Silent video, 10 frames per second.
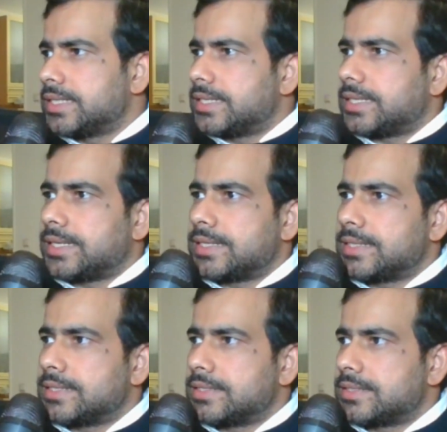
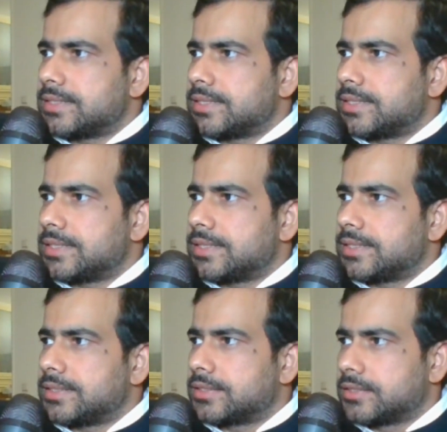And
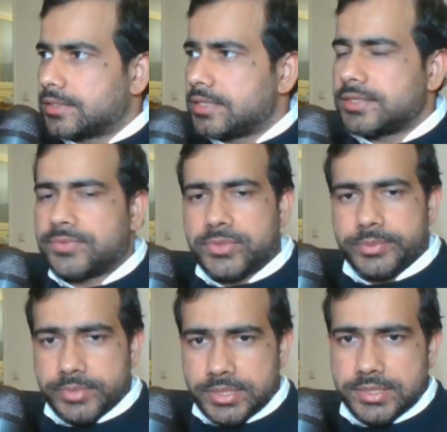uh, in consulting
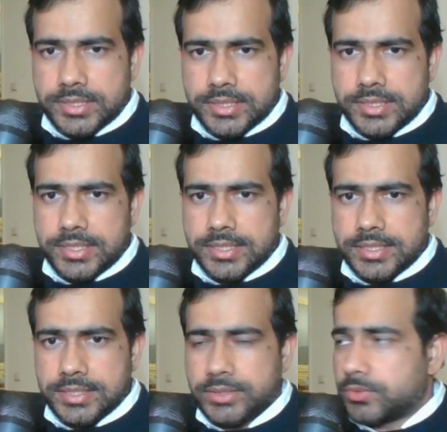firms,
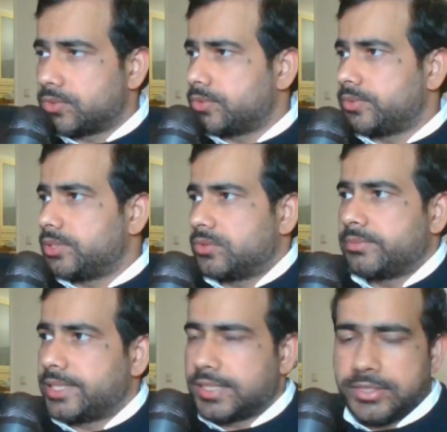uh, you could you
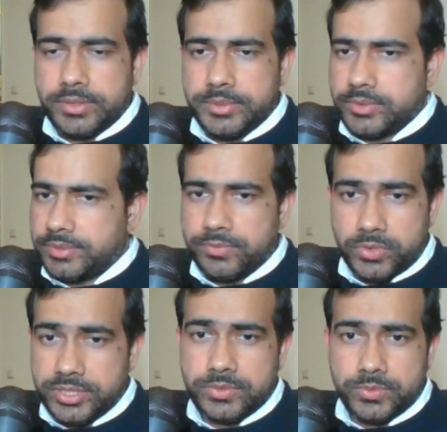could make anywhere between
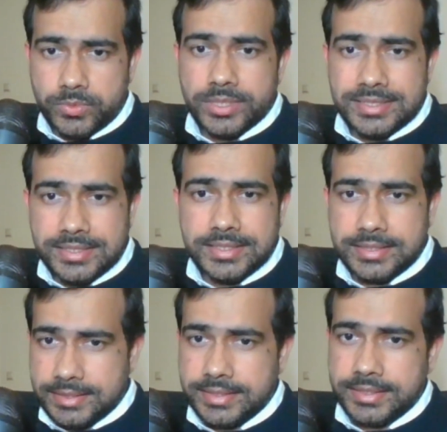forty to one C
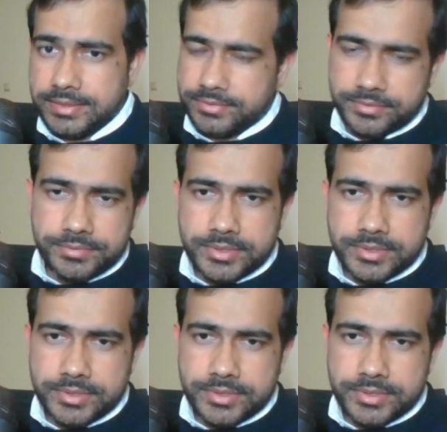R again.